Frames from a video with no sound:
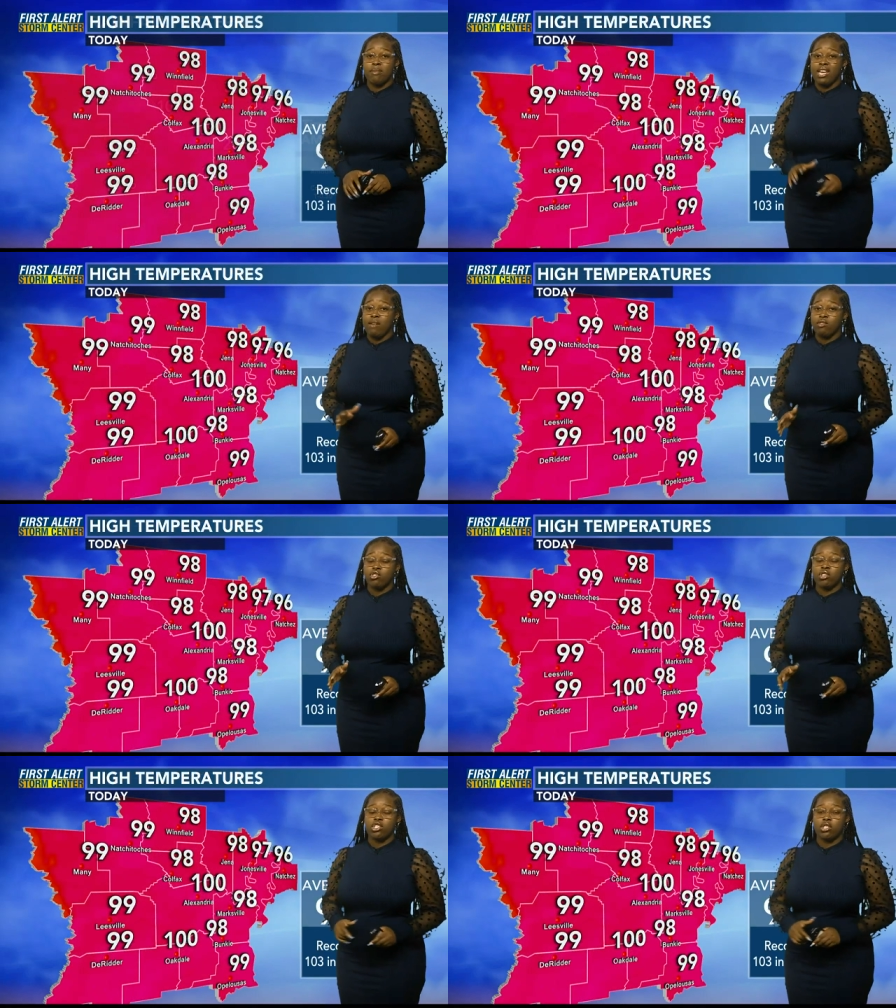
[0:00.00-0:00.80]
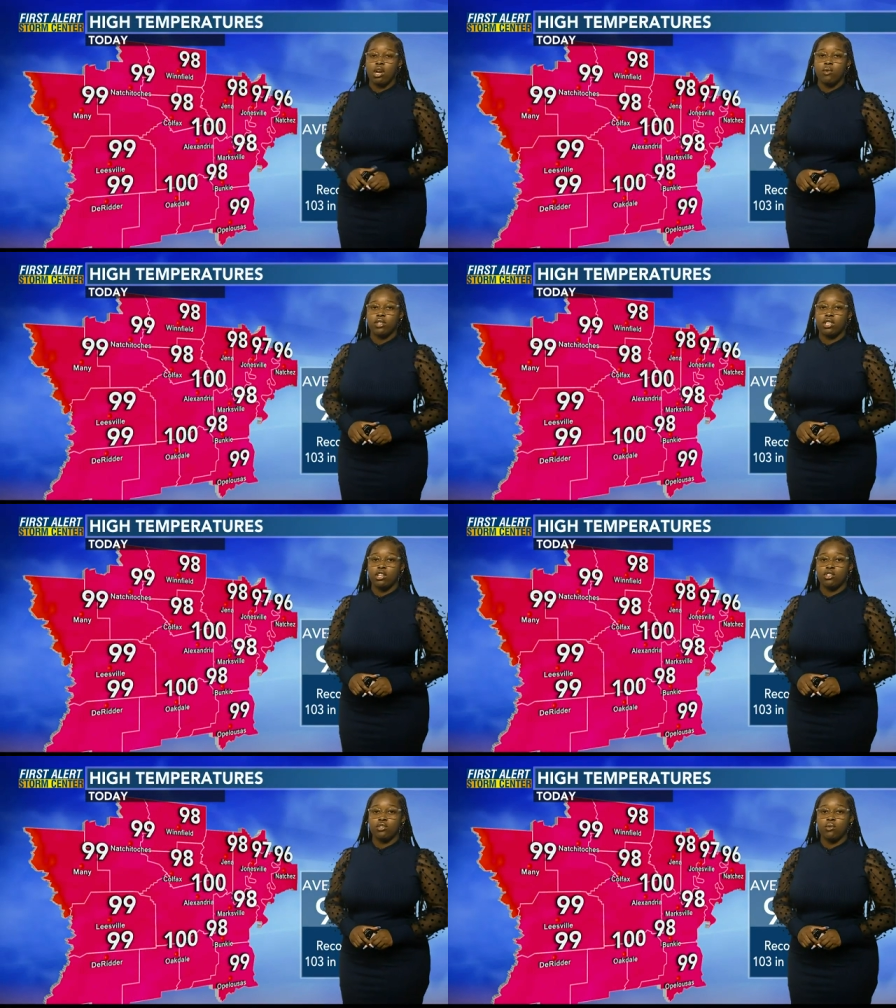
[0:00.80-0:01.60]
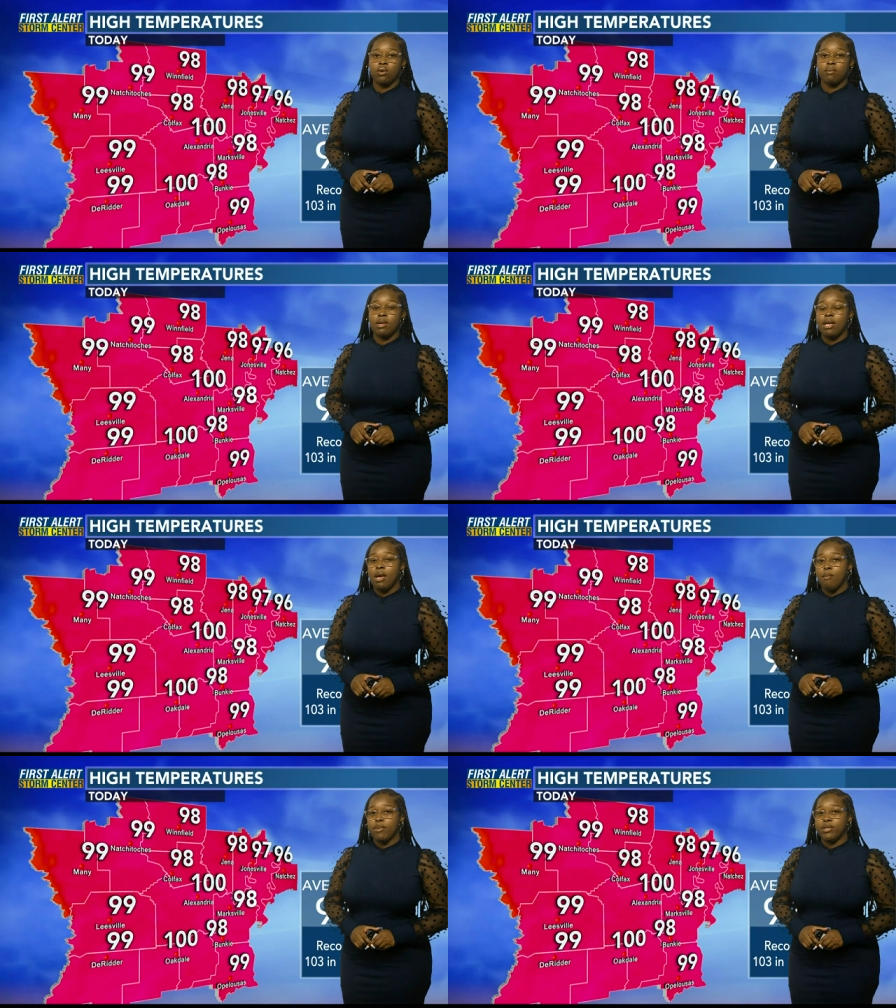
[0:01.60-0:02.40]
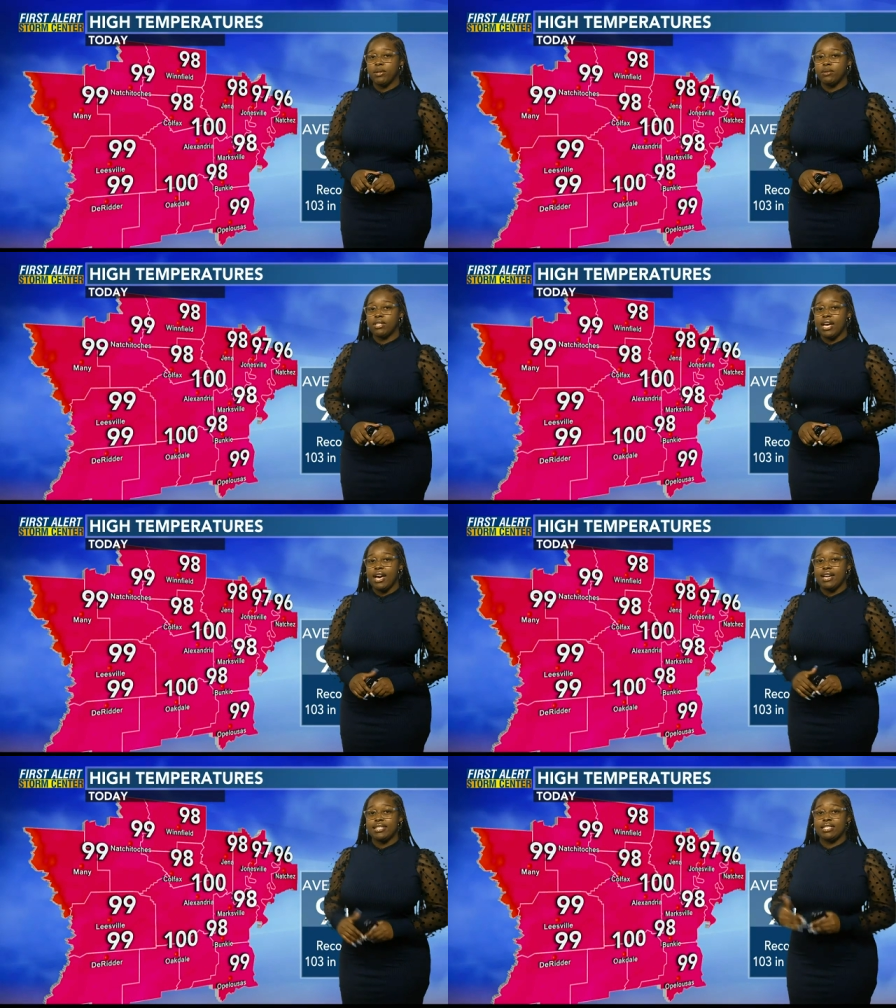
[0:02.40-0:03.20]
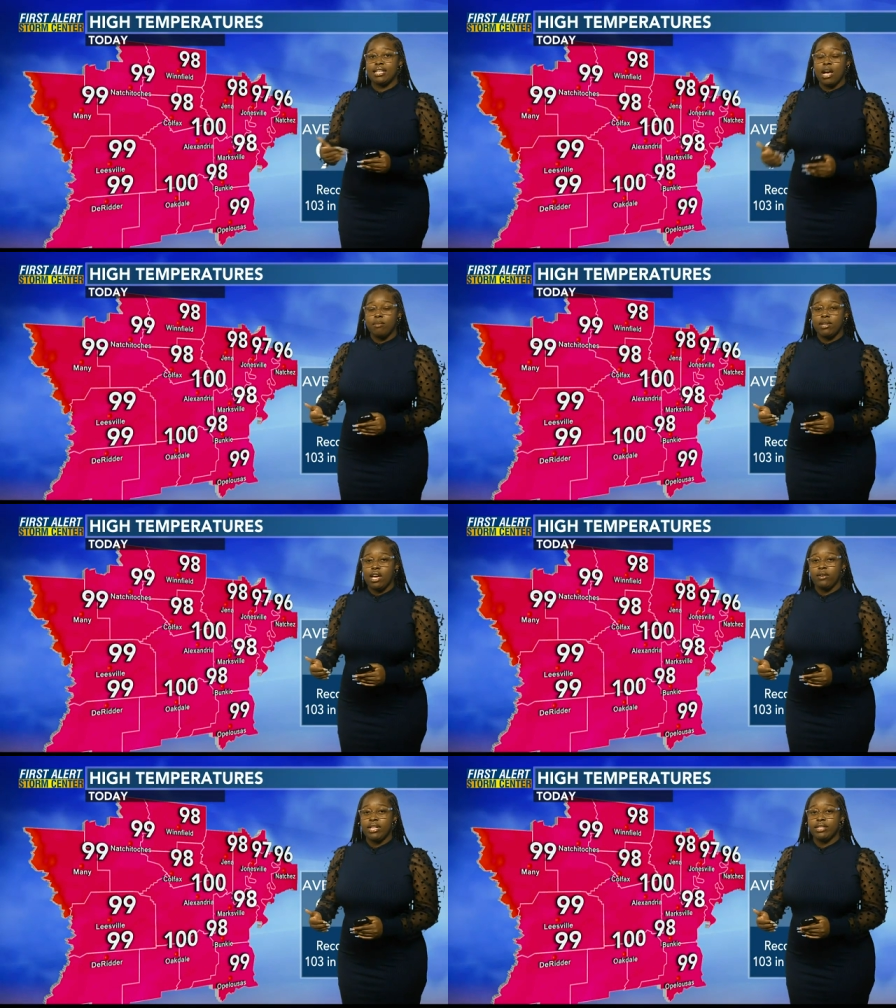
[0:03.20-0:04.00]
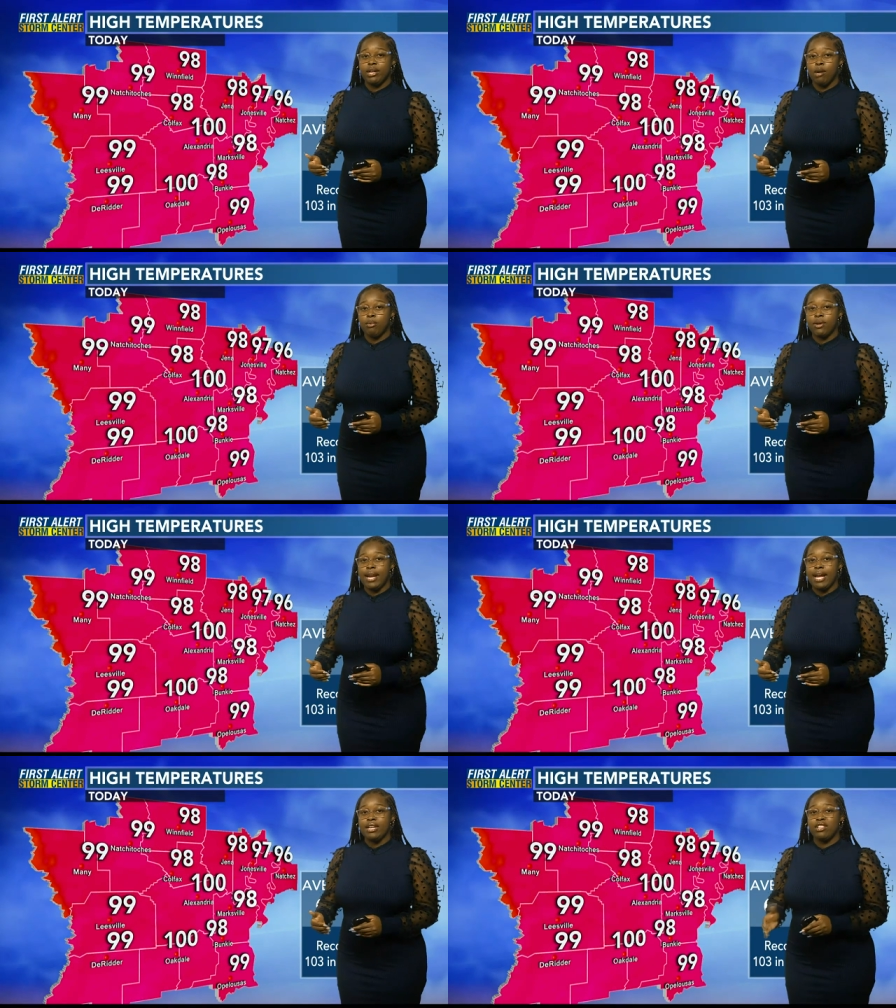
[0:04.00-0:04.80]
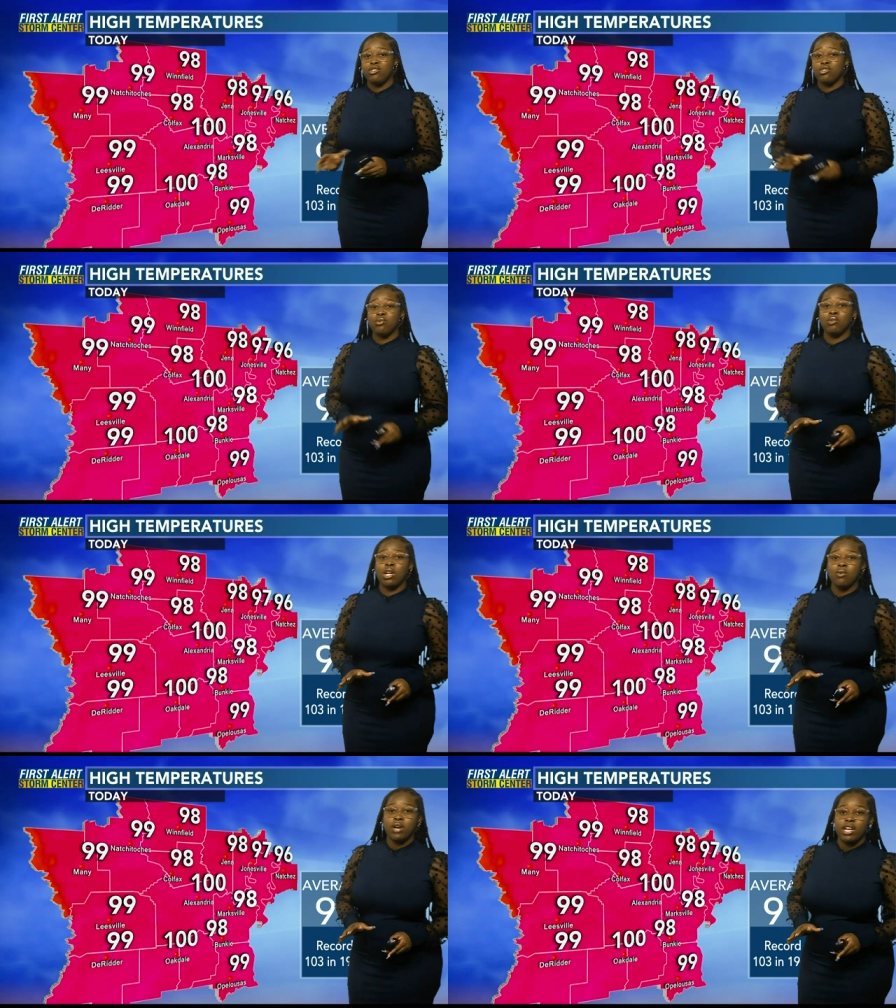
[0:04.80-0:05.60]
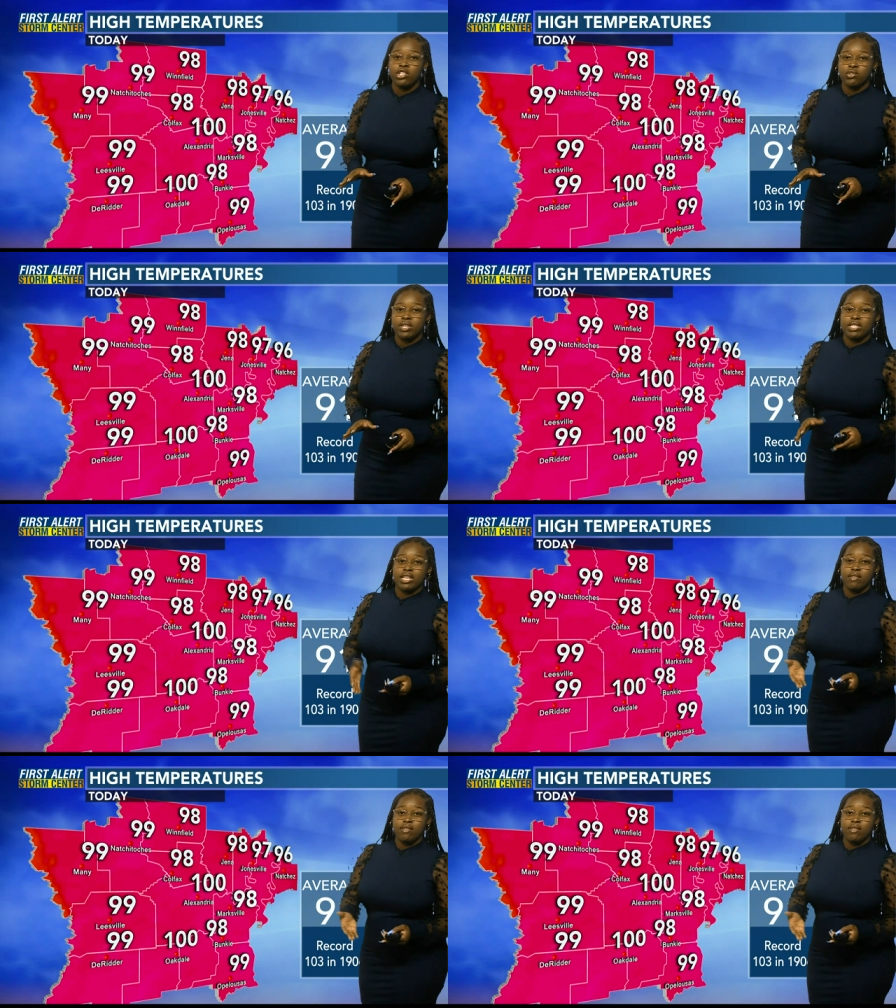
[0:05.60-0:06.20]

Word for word: May have a stray shower or thunderstorm, but those highs topping out in the upper 90s to low hundreds.